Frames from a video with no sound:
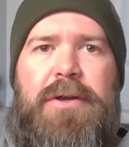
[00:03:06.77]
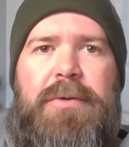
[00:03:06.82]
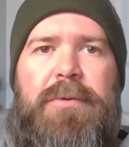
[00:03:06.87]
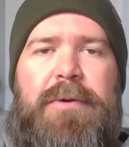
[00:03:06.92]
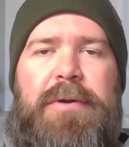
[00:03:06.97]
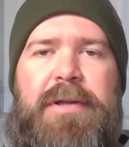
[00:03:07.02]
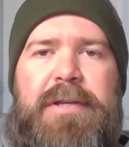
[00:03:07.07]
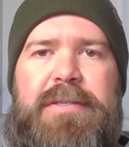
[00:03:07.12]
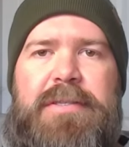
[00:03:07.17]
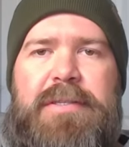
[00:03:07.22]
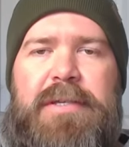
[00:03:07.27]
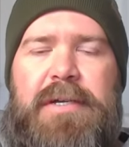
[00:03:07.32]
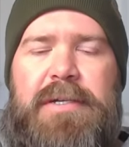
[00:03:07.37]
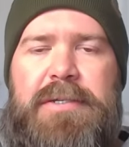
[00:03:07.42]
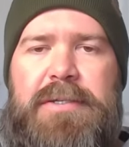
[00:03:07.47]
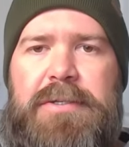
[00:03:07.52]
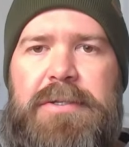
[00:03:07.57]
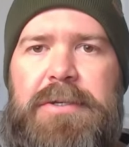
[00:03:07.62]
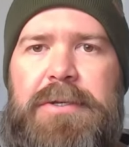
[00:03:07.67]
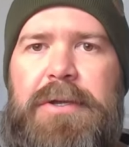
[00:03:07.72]
kind of what I
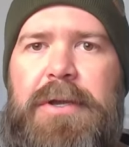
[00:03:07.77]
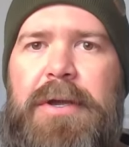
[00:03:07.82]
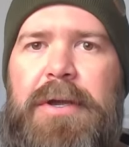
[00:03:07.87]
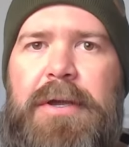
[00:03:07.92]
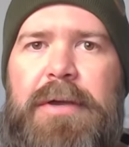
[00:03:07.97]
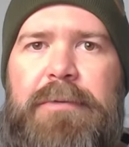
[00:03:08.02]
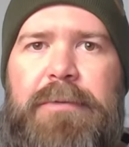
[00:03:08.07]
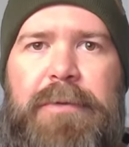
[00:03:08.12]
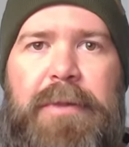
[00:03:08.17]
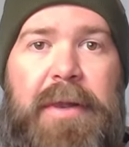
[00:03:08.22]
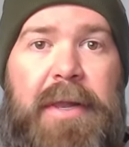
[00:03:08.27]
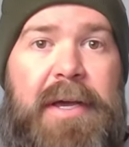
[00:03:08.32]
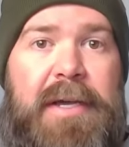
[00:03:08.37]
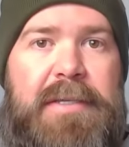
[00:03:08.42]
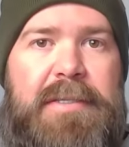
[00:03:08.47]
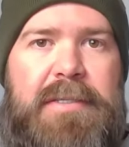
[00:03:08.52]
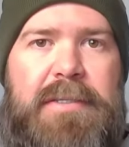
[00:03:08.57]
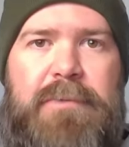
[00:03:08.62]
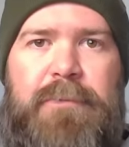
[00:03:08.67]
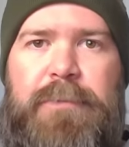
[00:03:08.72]
stuck to for the
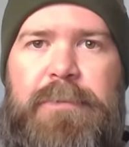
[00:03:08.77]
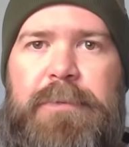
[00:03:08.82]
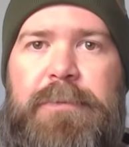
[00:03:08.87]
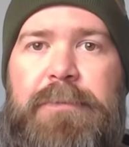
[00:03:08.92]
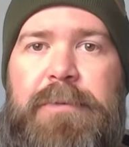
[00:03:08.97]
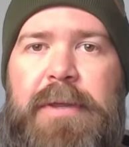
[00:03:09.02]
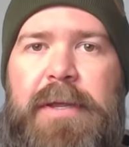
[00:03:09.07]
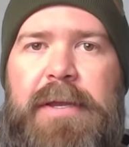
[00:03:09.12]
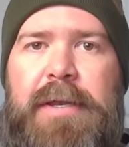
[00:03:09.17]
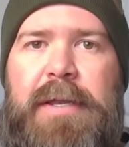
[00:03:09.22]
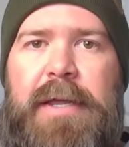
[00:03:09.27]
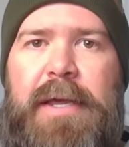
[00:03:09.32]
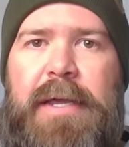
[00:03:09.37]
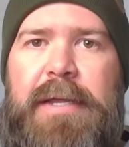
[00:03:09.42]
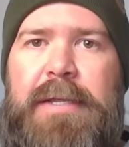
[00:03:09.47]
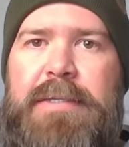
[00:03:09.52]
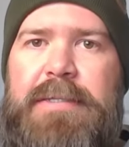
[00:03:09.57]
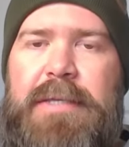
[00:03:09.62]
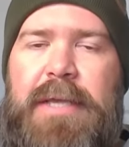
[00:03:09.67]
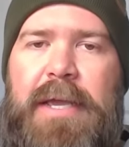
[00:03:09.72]
last 15
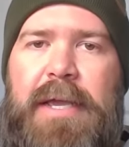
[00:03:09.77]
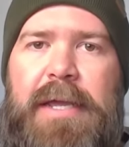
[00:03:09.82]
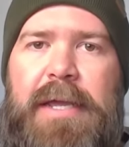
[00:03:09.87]
days.